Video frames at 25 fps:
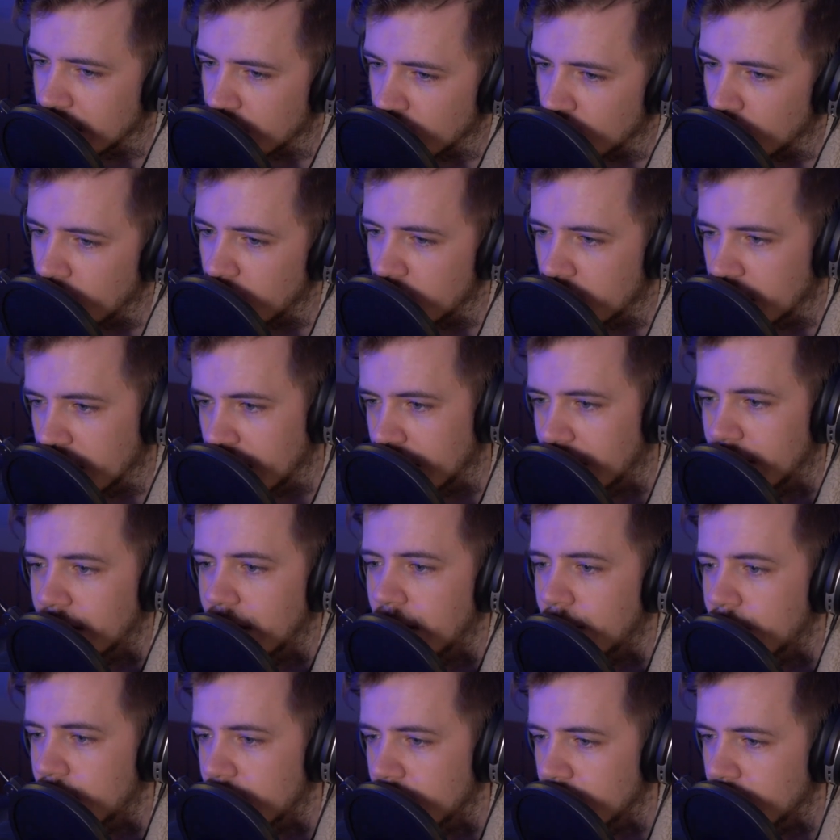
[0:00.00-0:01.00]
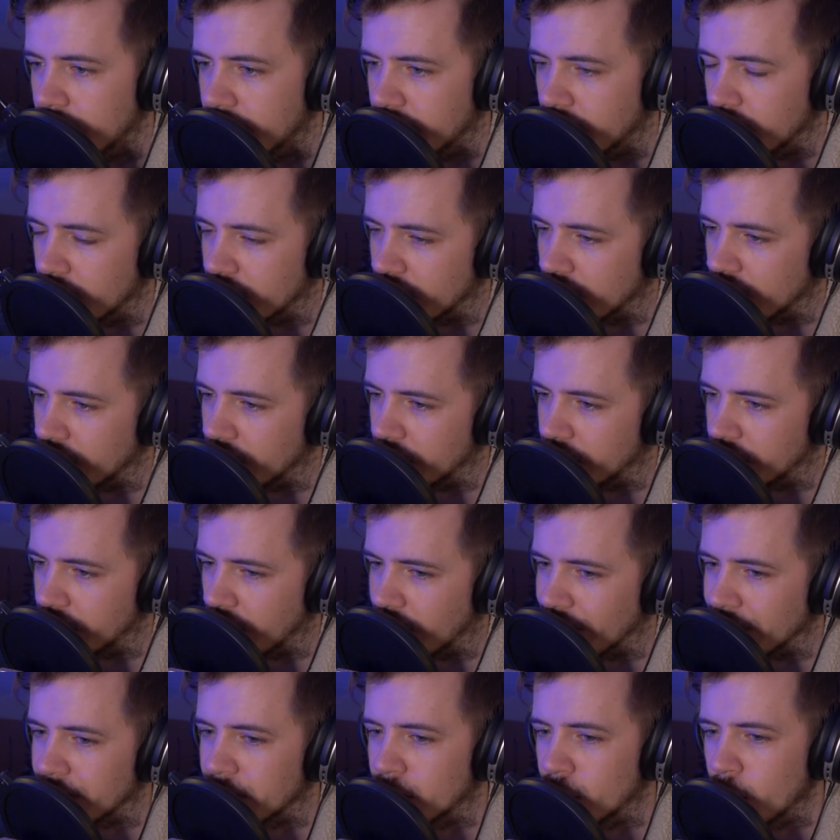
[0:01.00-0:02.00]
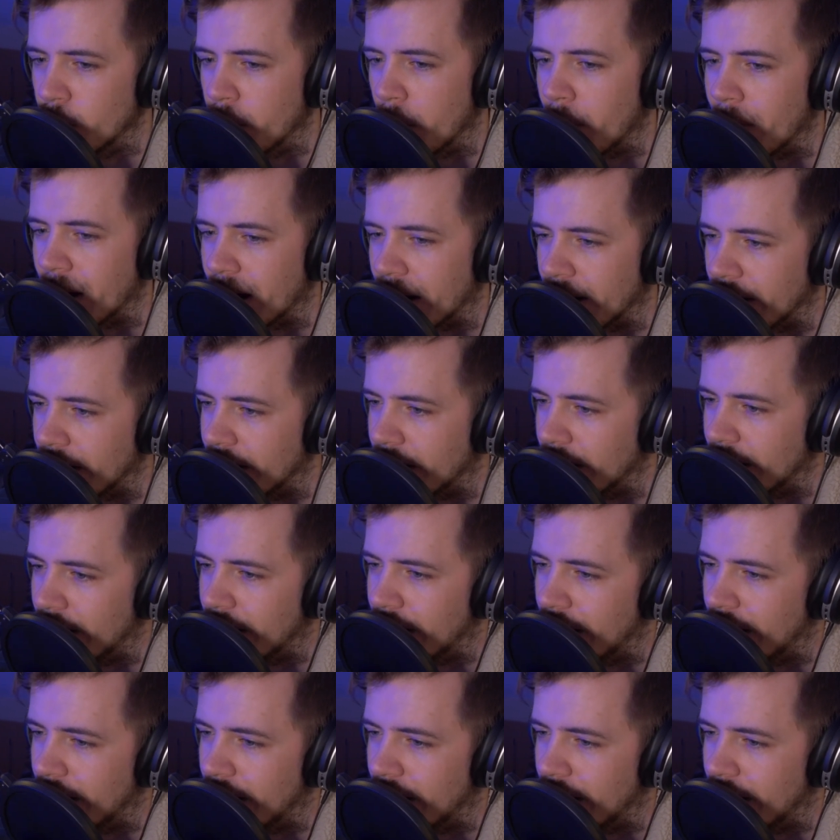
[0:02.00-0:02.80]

is almost like the MCU version of Superman,